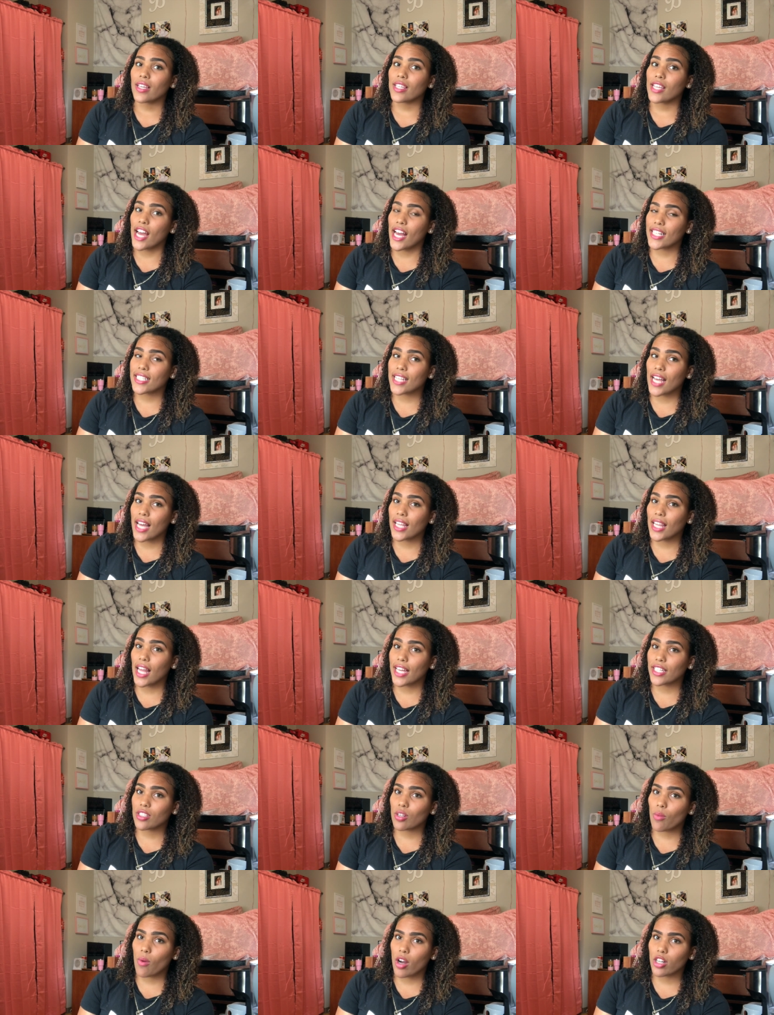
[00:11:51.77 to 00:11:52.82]
Yes, I
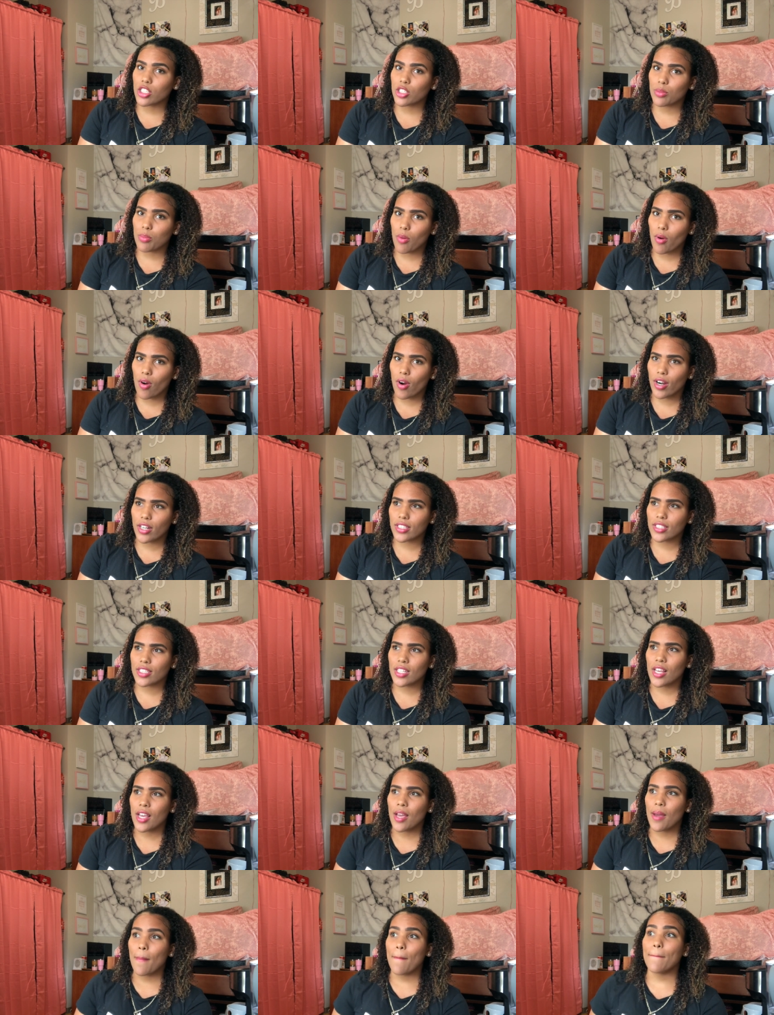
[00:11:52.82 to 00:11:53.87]
like to watch sports,
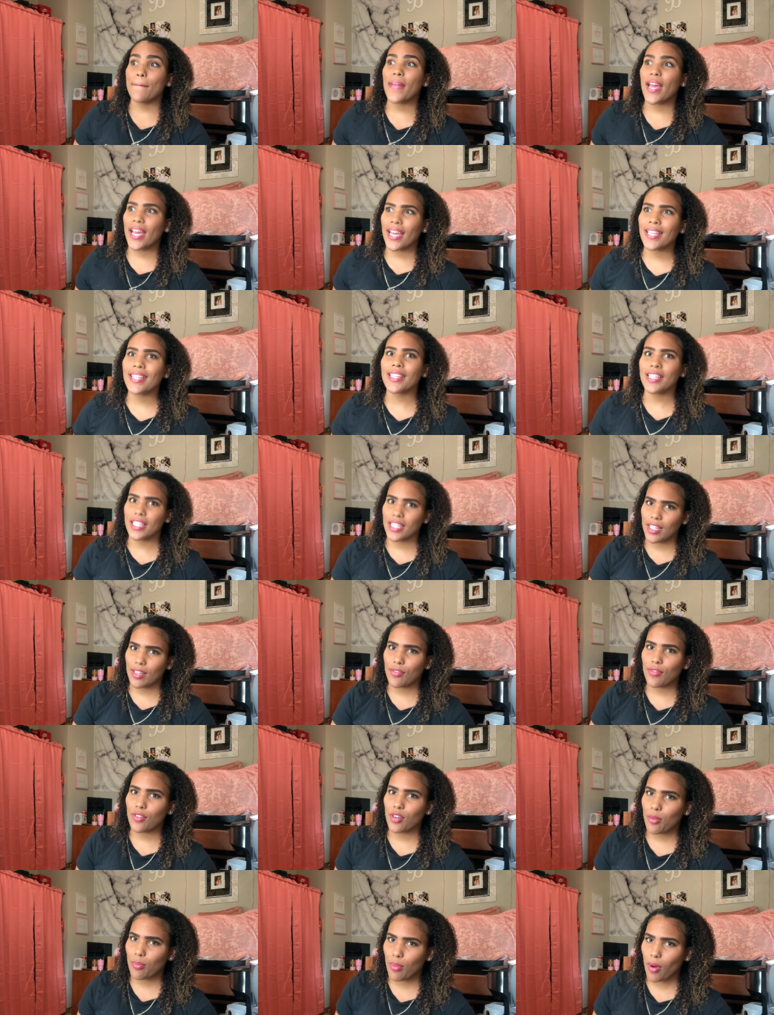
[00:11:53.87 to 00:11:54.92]
mainly
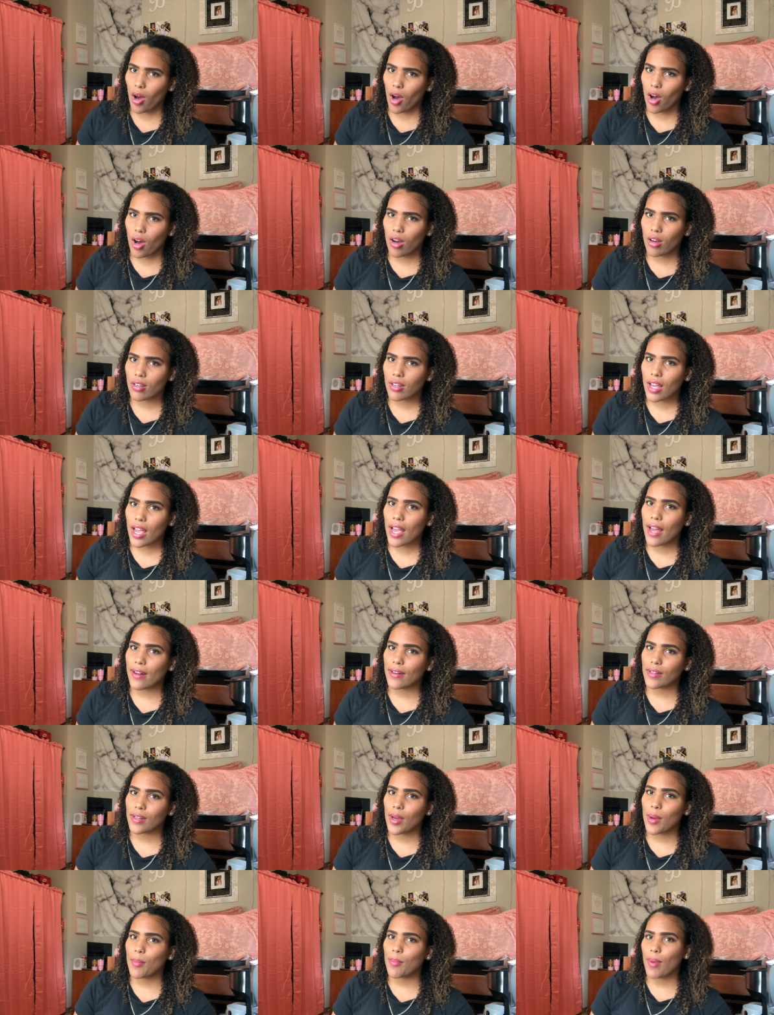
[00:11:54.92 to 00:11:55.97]
football
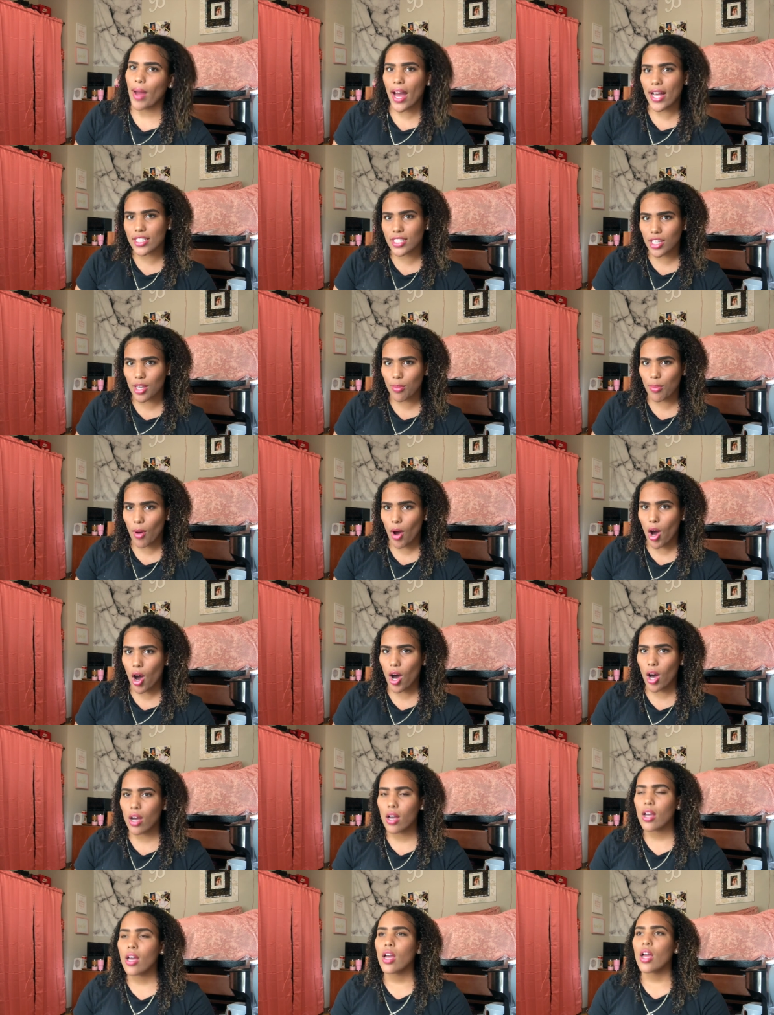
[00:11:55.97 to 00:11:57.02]
and
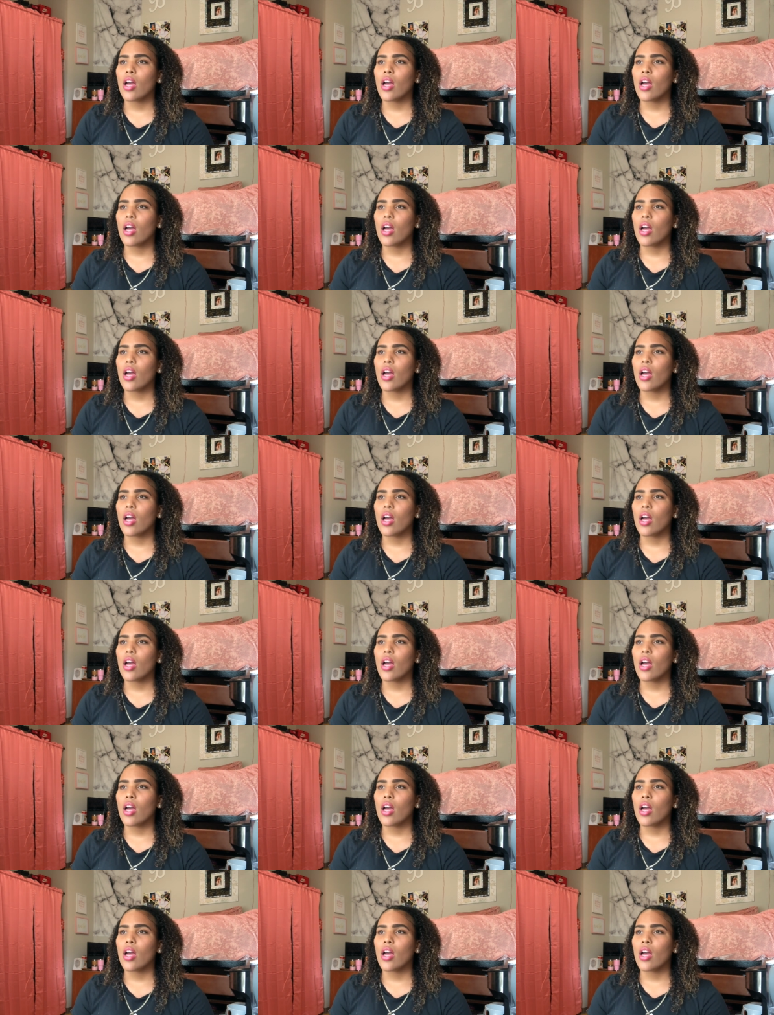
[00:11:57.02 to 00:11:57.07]
basketball.